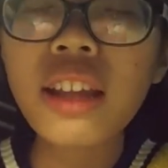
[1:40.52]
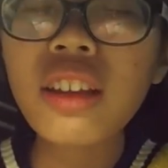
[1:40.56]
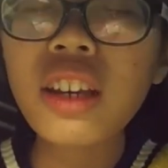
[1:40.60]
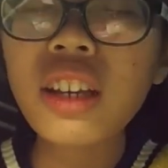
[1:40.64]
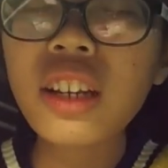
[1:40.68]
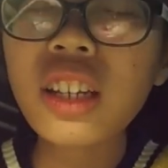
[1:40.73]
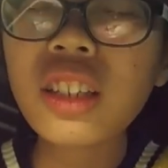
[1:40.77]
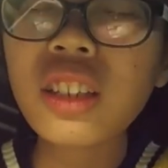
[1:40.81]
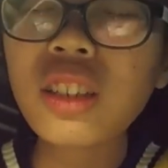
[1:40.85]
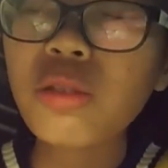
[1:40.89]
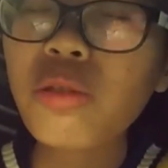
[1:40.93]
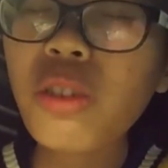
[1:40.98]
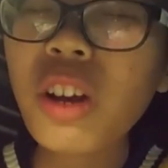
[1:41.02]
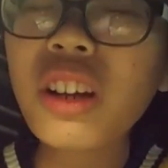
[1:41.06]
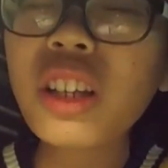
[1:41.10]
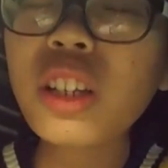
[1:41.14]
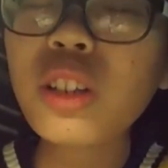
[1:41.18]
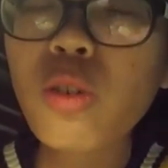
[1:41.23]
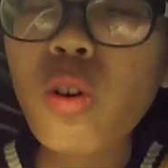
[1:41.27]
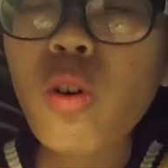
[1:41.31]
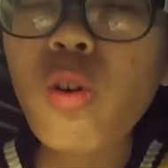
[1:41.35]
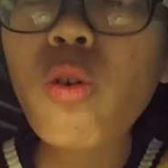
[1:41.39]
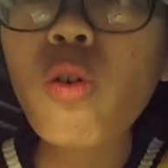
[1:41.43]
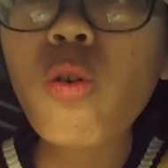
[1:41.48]
And I think it's
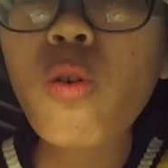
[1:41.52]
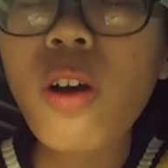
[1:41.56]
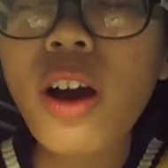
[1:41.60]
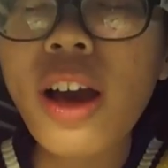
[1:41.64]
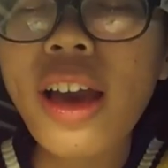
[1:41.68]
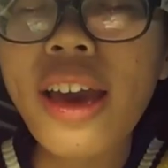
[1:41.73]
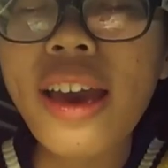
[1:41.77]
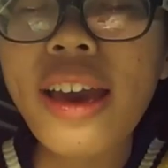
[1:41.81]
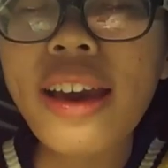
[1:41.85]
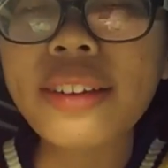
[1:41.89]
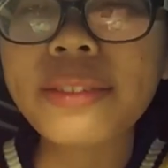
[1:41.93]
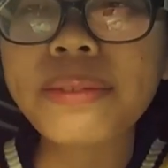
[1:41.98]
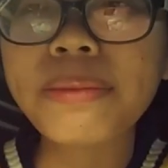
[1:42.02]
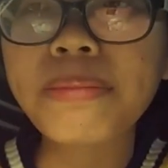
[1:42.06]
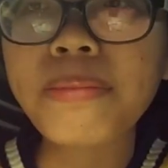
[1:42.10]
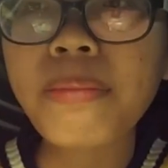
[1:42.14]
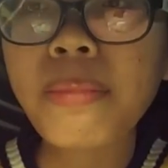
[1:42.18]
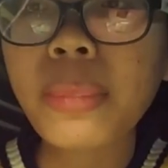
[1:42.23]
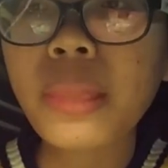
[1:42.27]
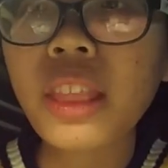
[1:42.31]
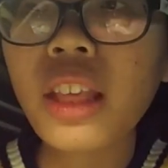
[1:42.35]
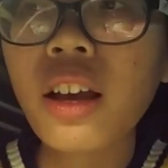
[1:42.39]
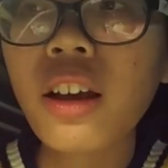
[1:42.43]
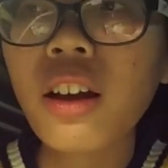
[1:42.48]
really cool
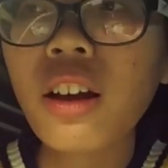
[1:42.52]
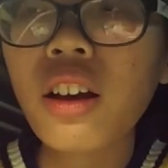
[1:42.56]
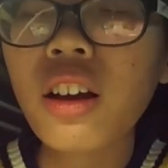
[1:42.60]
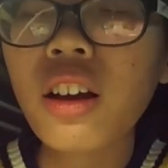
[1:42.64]
and